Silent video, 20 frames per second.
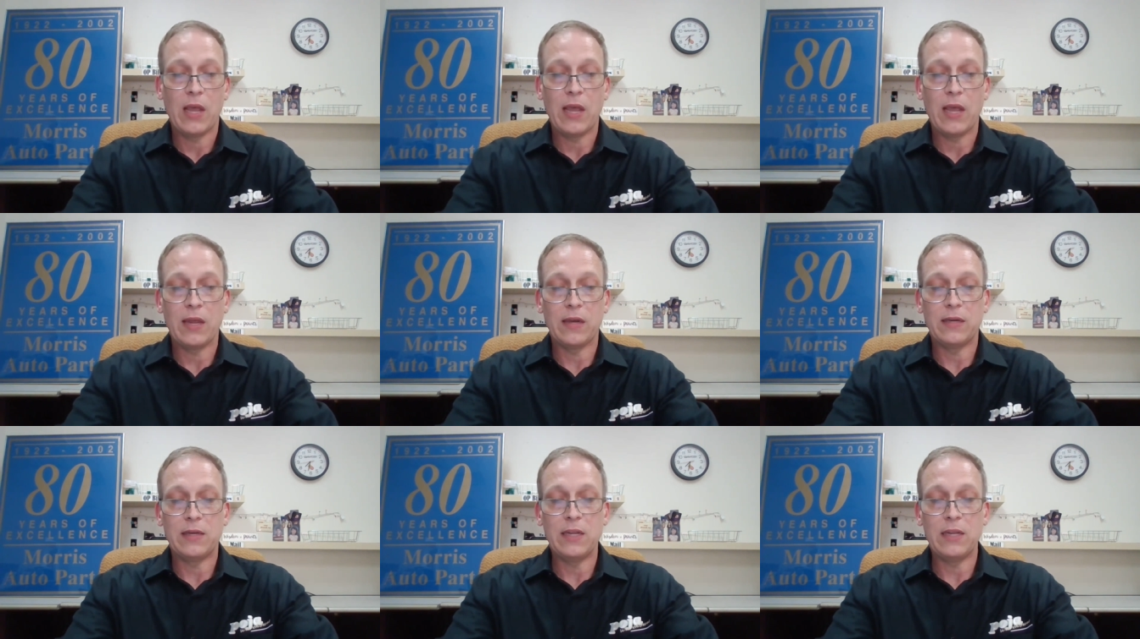
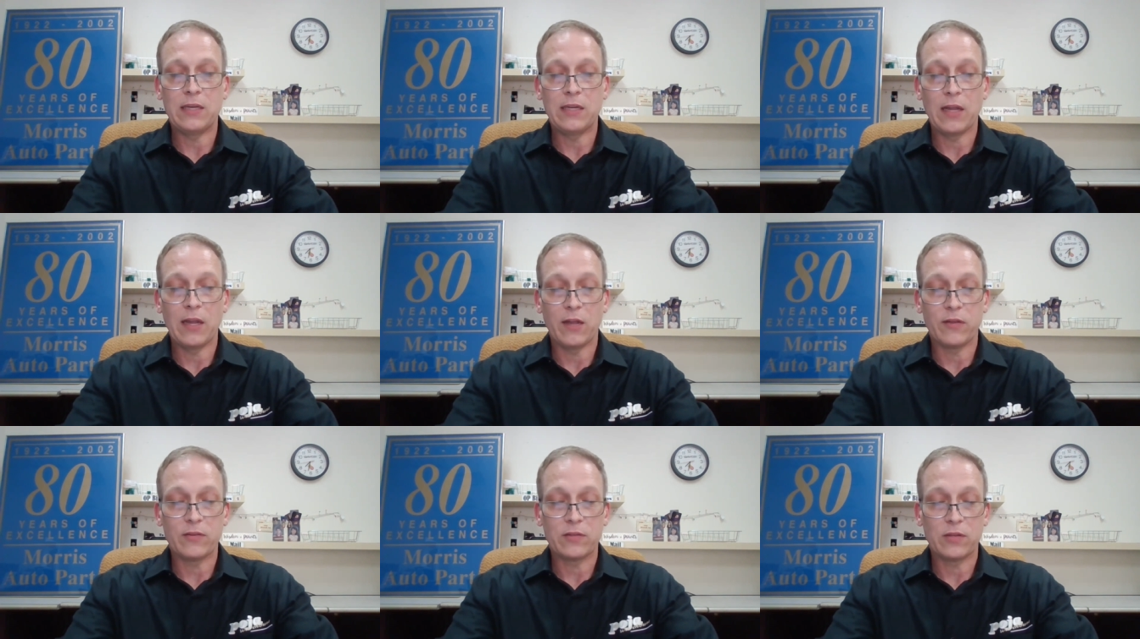and
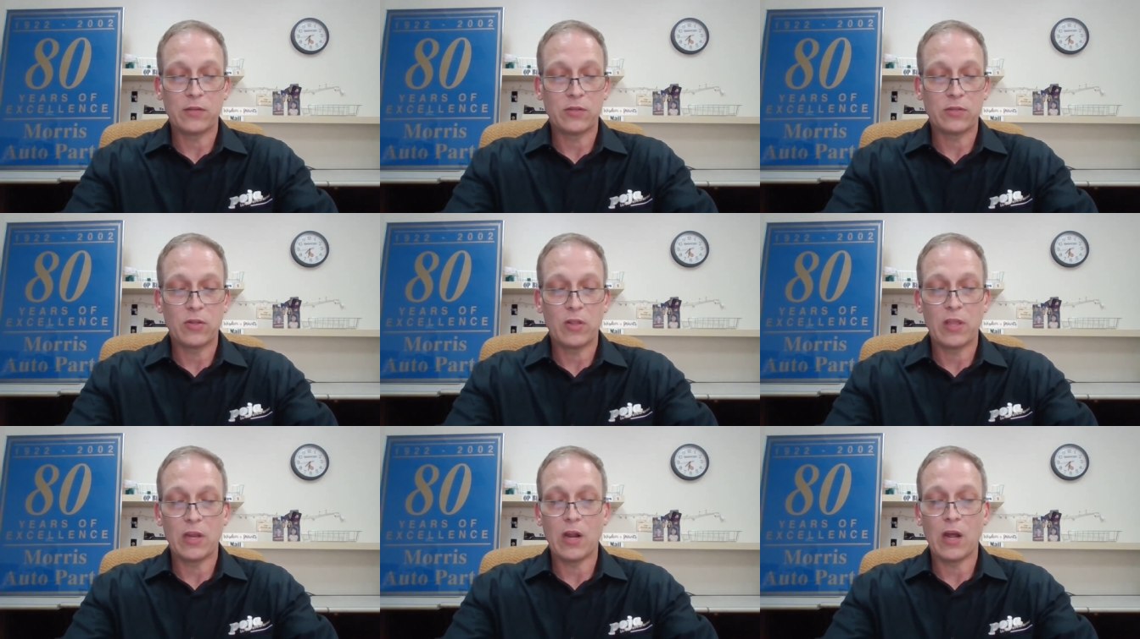details
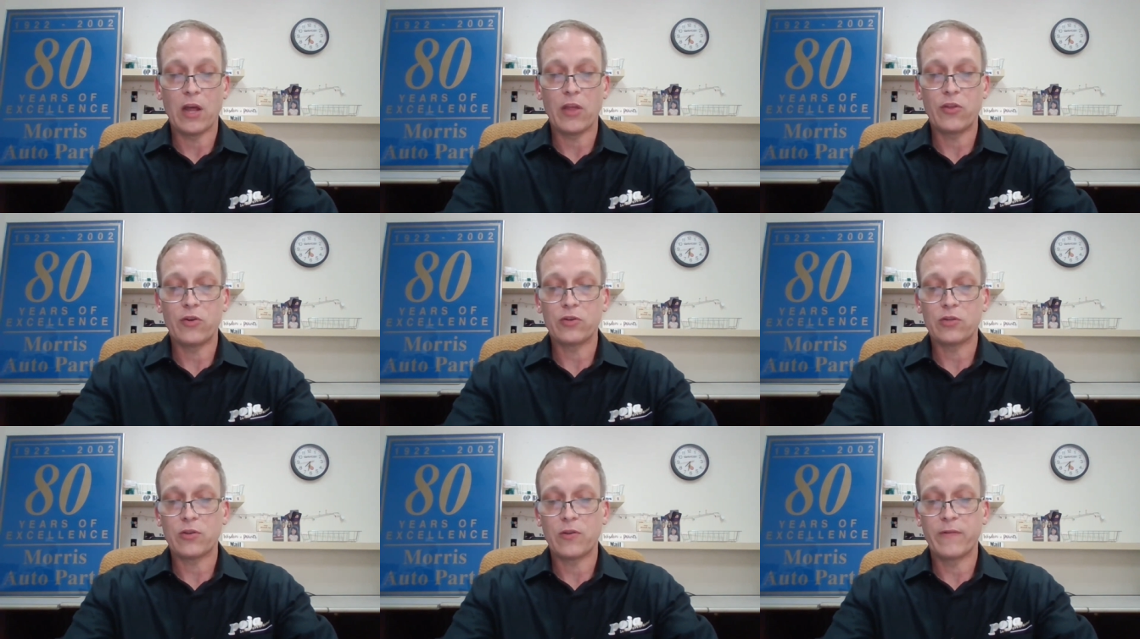so that
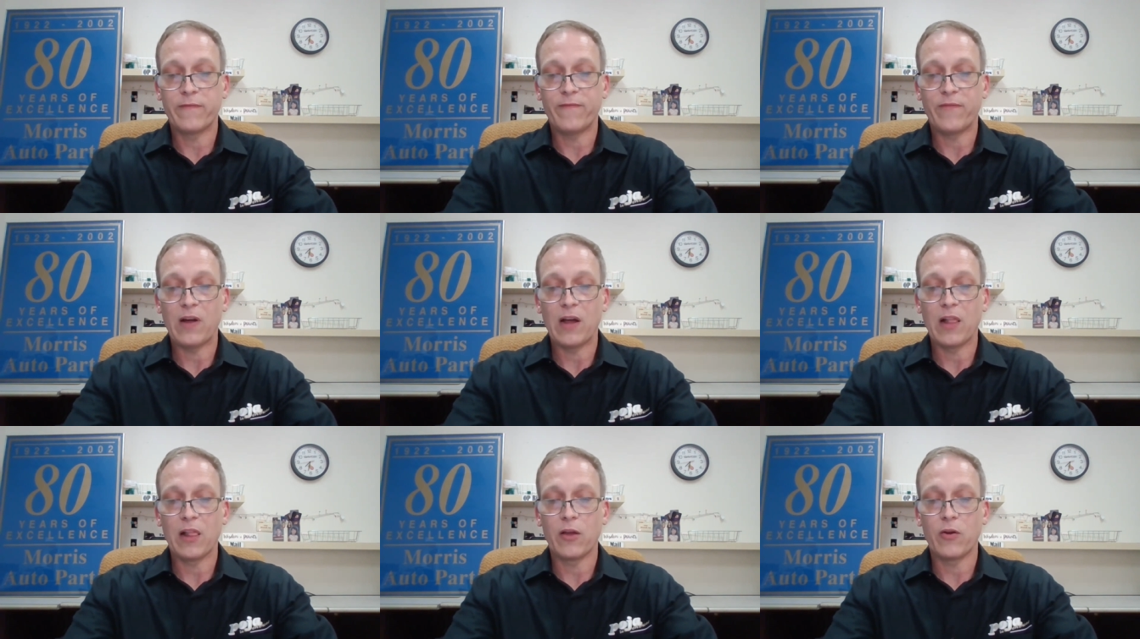others could
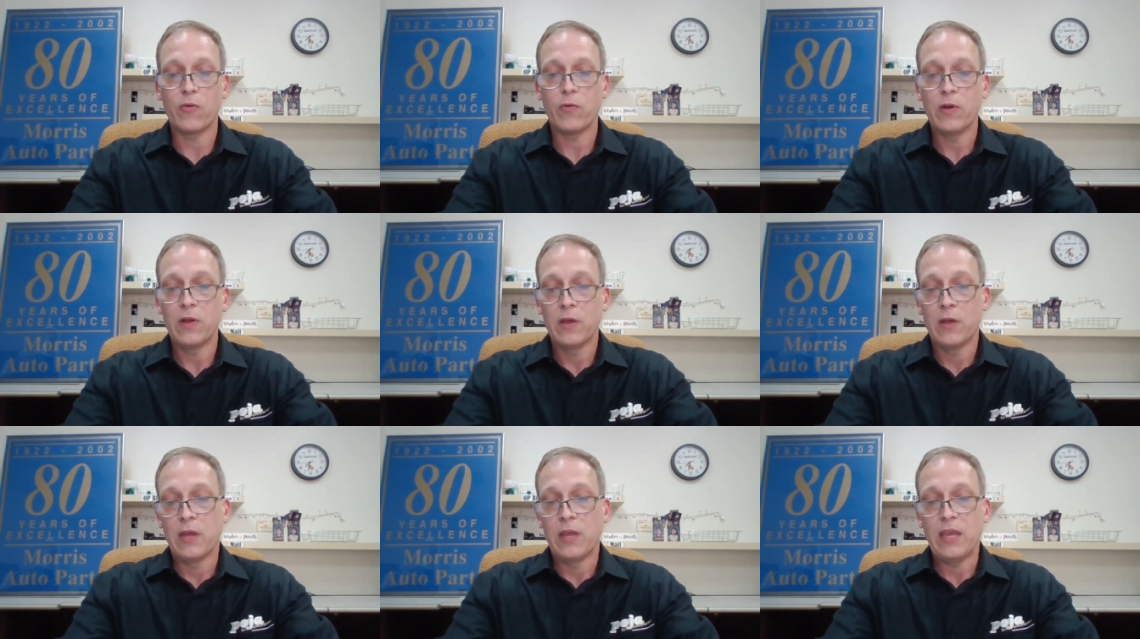
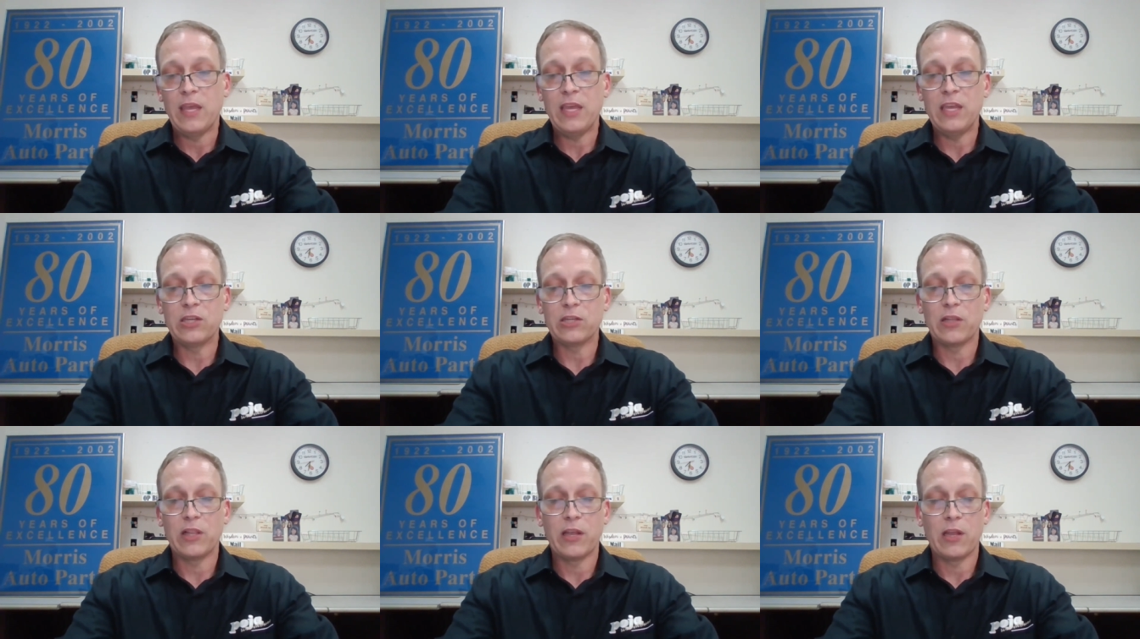follow
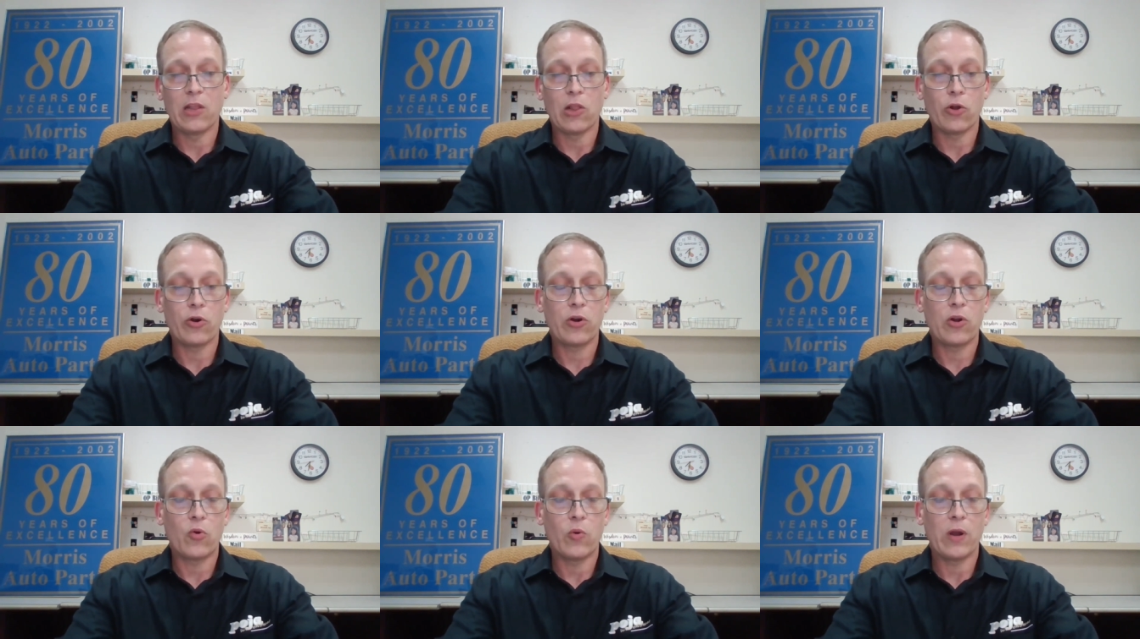easily
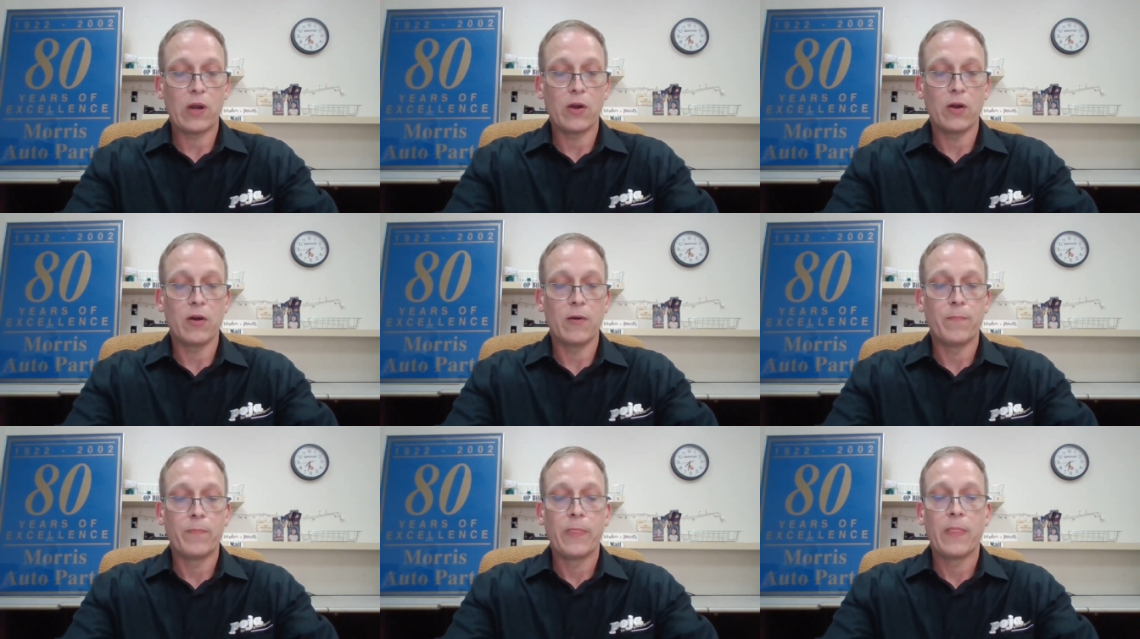and learn
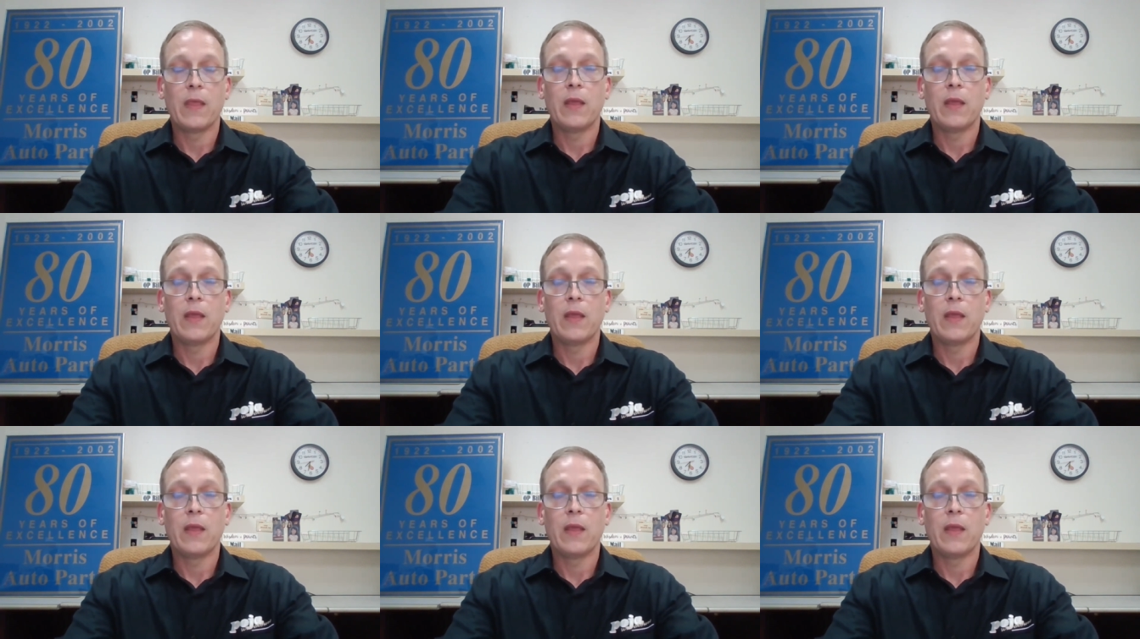quicker.